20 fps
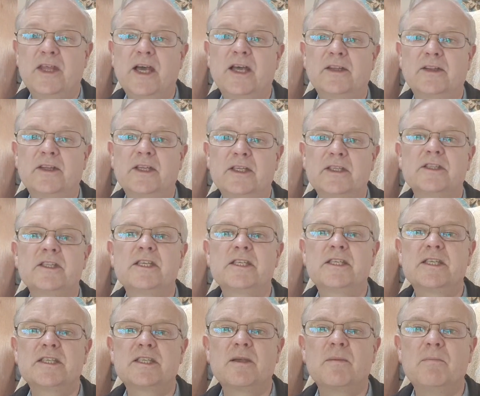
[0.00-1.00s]
this
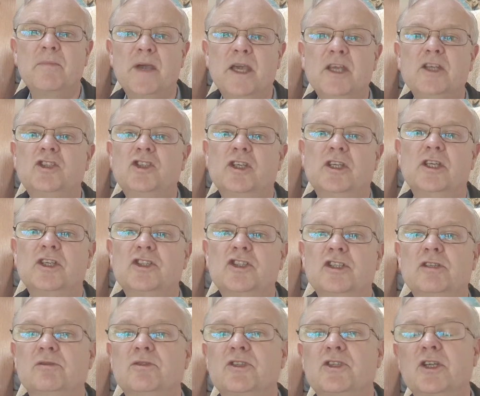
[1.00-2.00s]
is a major
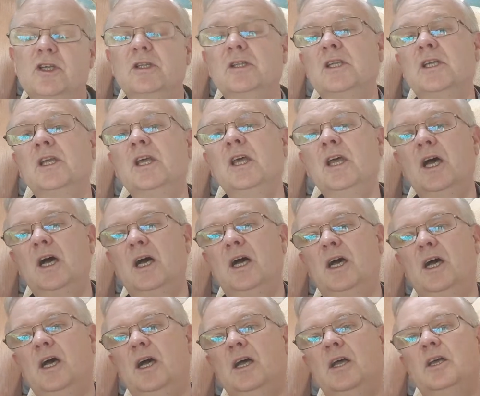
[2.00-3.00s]
issue, and certainly
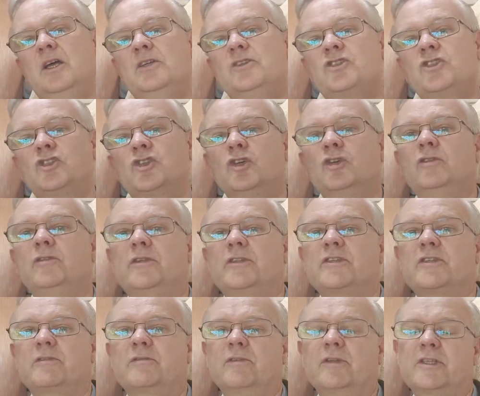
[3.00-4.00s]

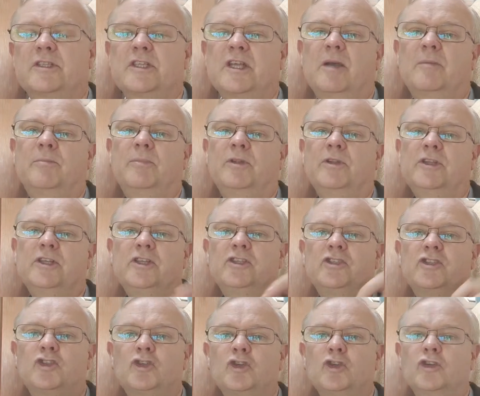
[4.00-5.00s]
insurance, for example, the
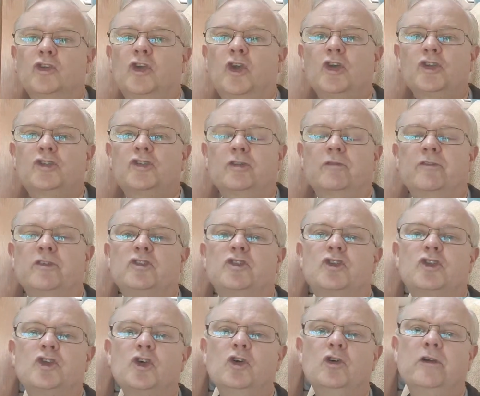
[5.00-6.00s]
cost of
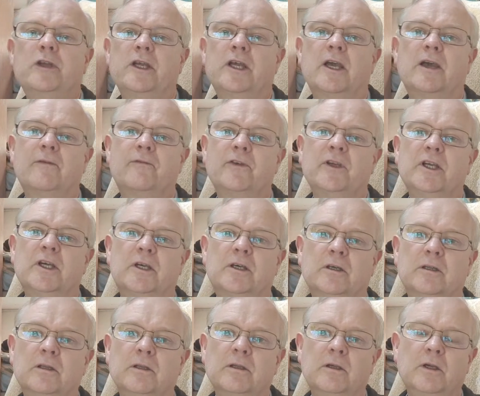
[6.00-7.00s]
insuring a
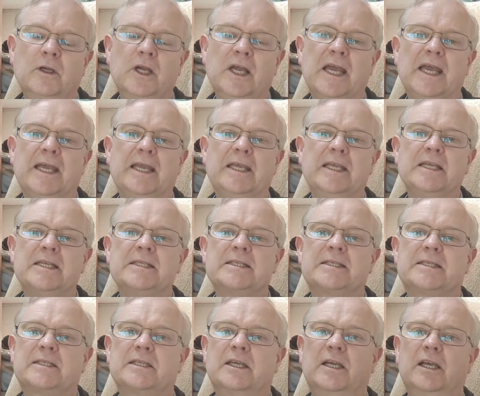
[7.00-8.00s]
vehicle
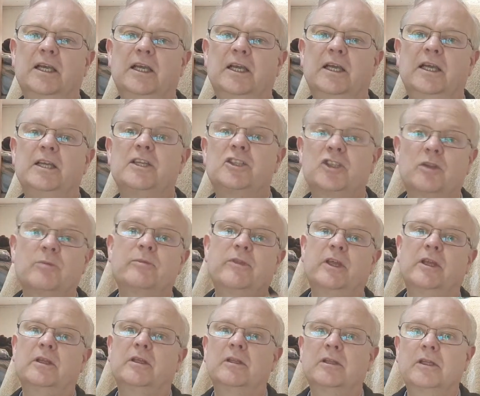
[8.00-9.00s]
is
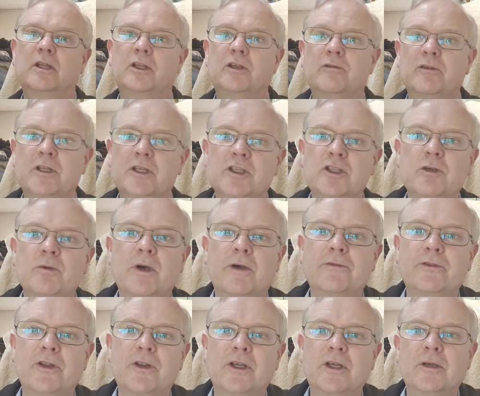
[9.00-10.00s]
something that you really do have
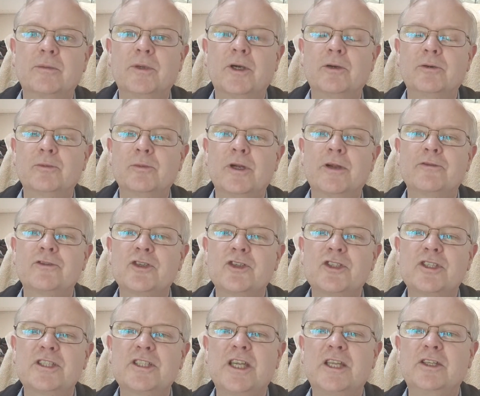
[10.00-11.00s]
to think about. And I've
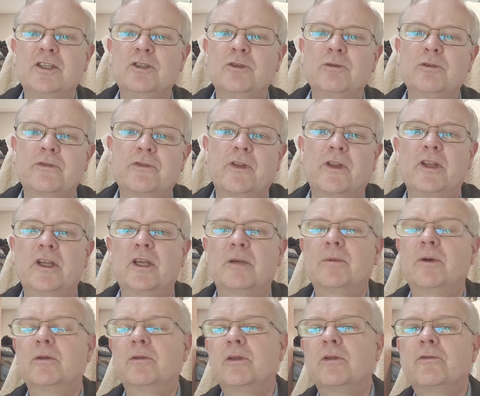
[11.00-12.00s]
just said you don't have to think
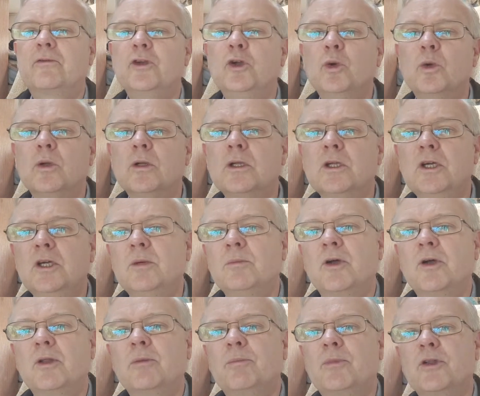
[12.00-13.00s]
about the fuel,
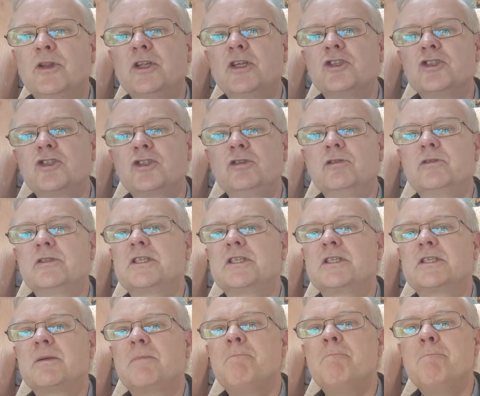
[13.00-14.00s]
but the insurance
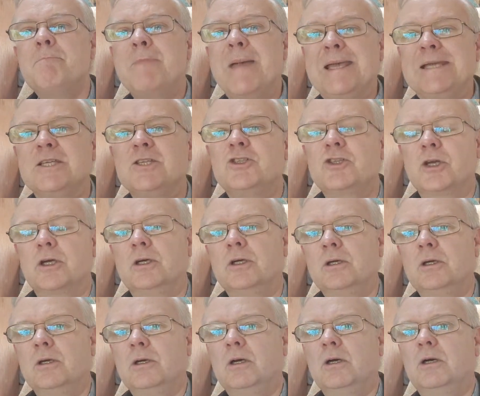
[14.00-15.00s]
is a major
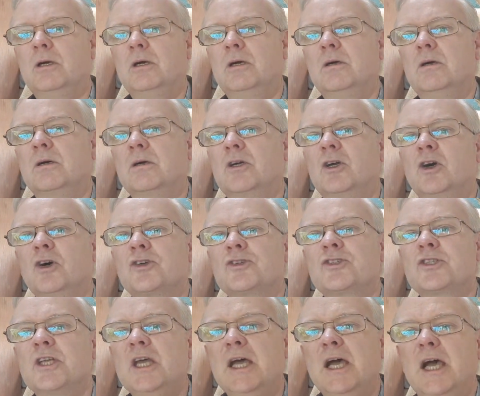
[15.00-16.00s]

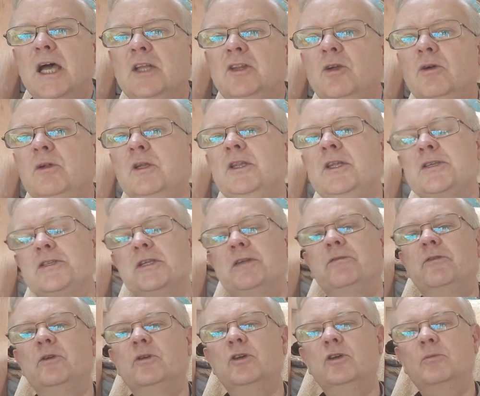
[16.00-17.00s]
cost. And not only this,
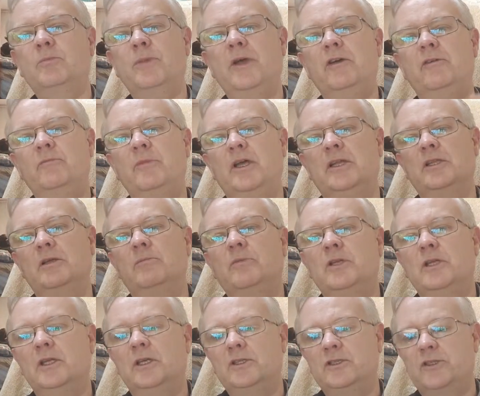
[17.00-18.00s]
if you've got to bear in mind, I
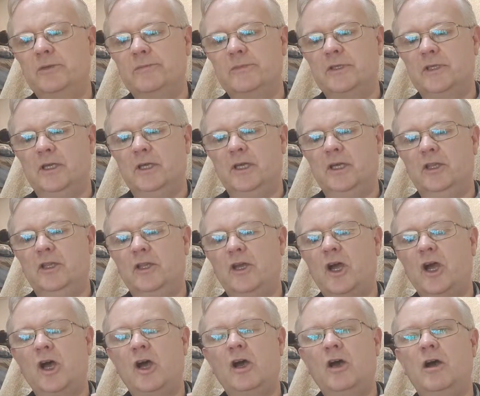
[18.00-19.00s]
mean, there
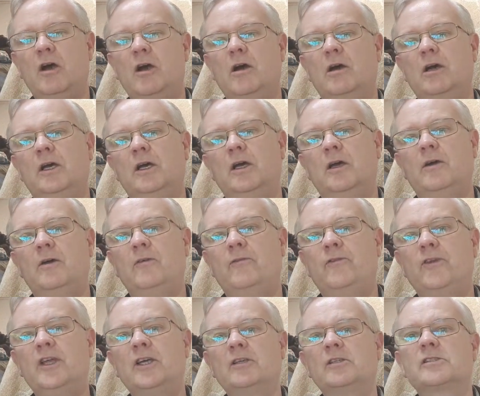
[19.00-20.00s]
are
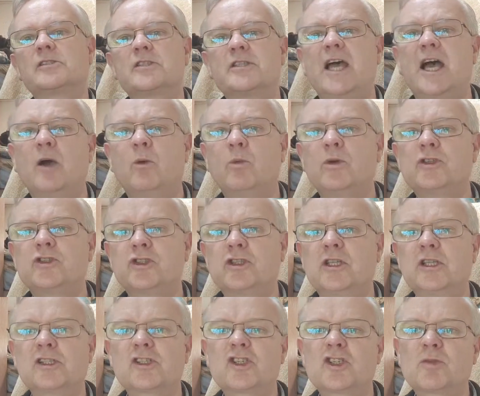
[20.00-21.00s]
vehicles now which
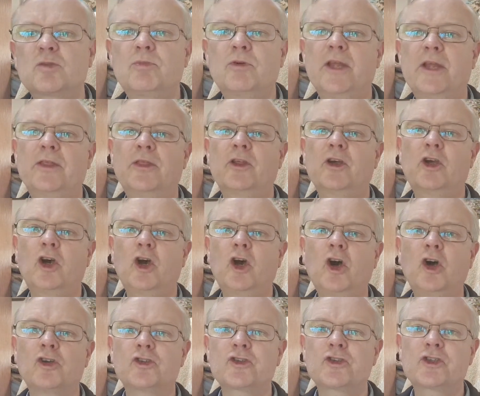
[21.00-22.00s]
they'll spread the
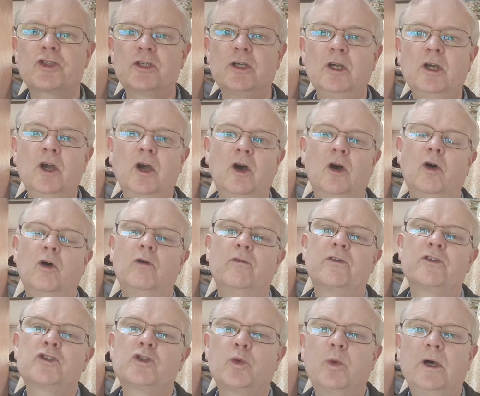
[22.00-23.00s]
cost
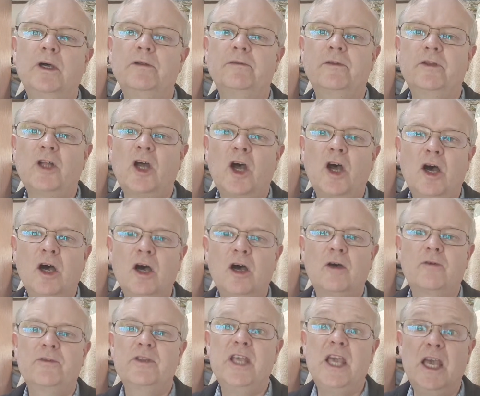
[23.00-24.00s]
over 12.5
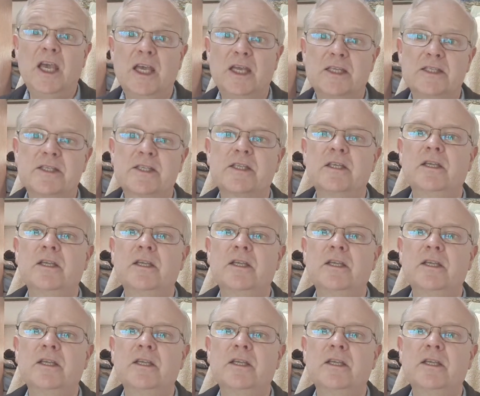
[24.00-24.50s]
years.